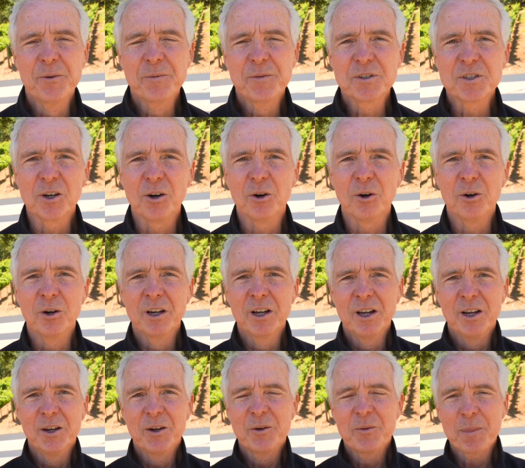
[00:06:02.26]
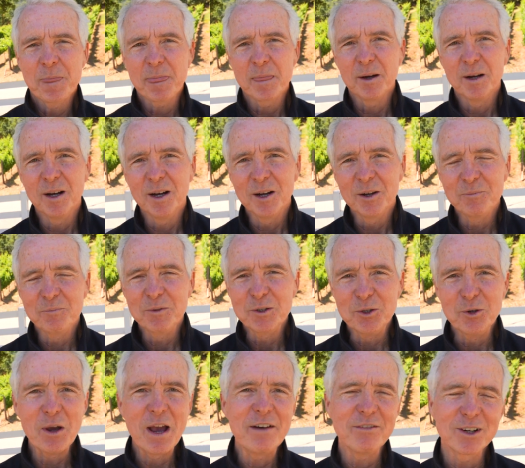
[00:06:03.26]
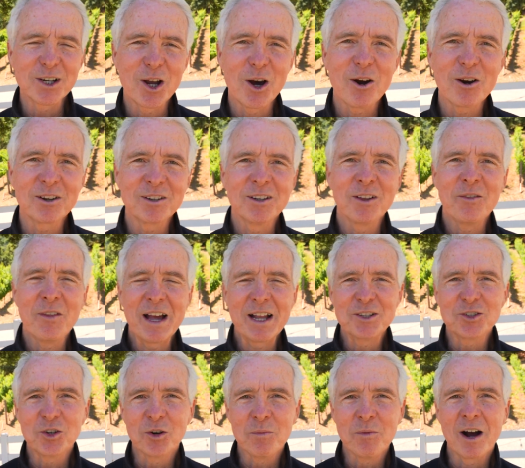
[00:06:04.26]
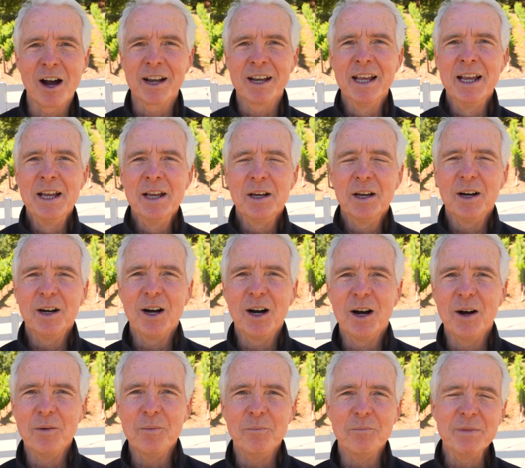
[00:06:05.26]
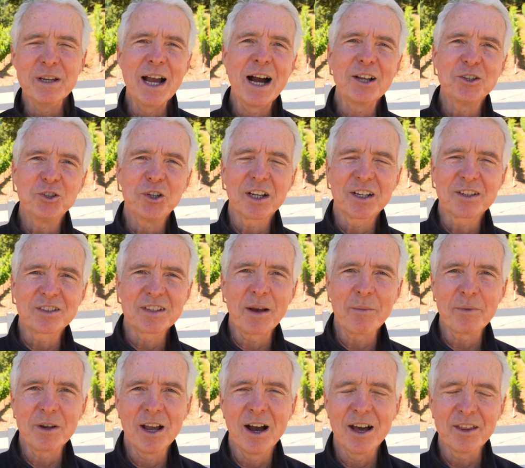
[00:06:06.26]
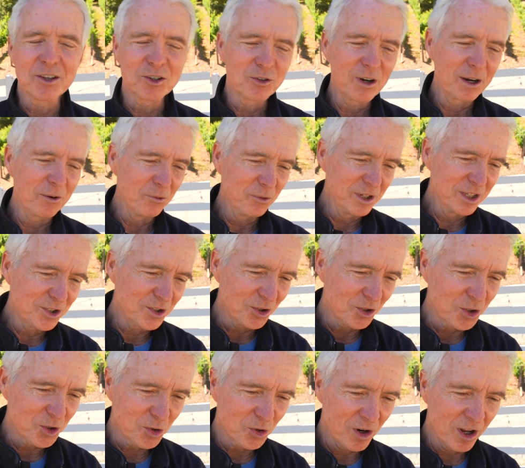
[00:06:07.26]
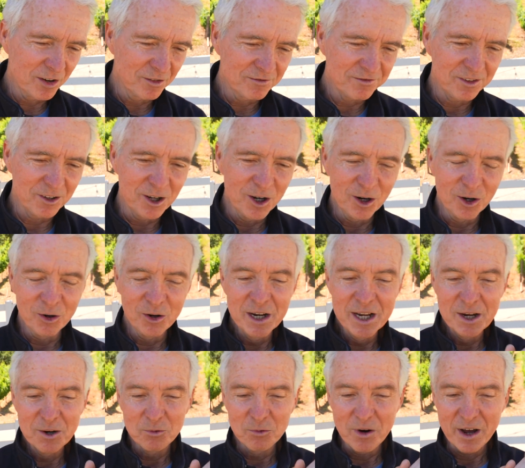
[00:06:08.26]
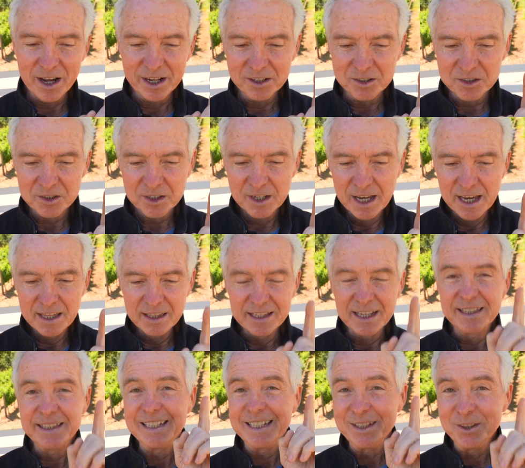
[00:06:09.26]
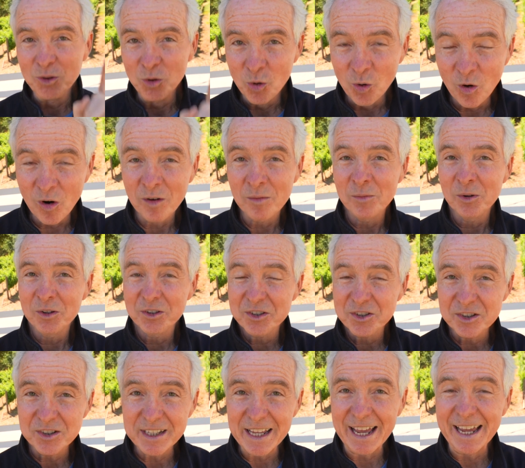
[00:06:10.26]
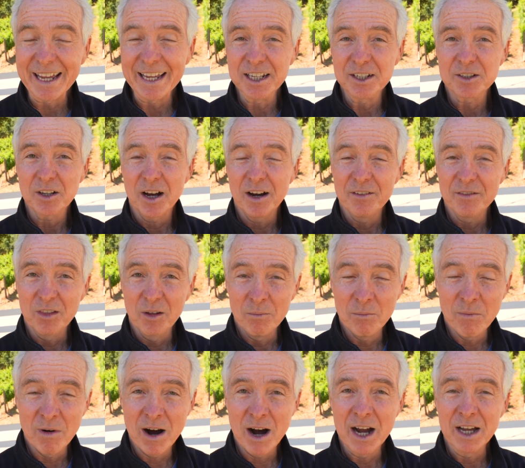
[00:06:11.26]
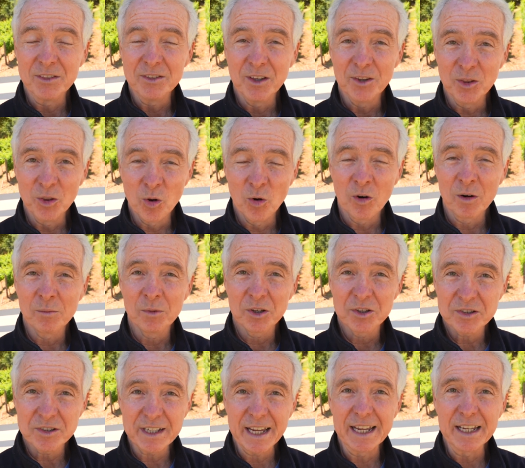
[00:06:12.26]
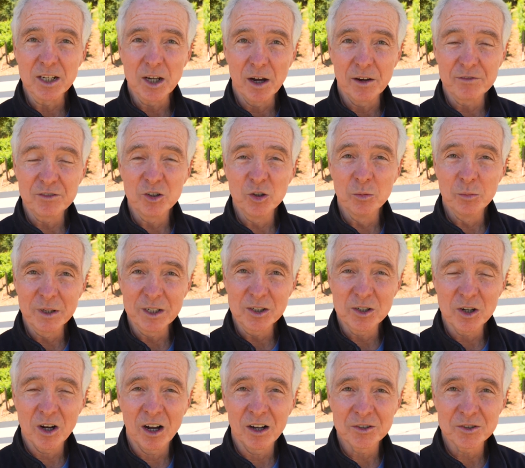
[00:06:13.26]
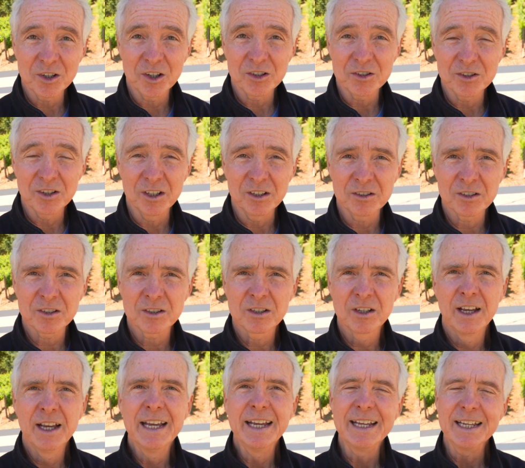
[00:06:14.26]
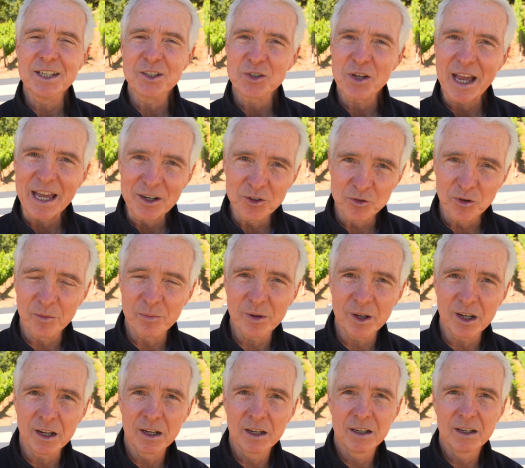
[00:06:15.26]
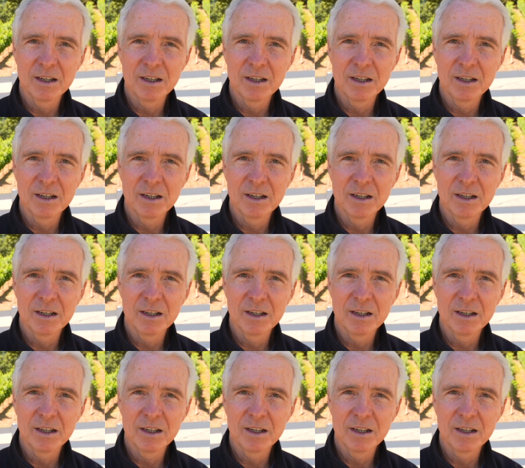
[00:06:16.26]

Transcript: So you have a garden and that's your mind. Mihaly Csikszentmihalyi, the great researcher on flow, writes that the normal state of the mind, the normal state of human consciousness is entropy.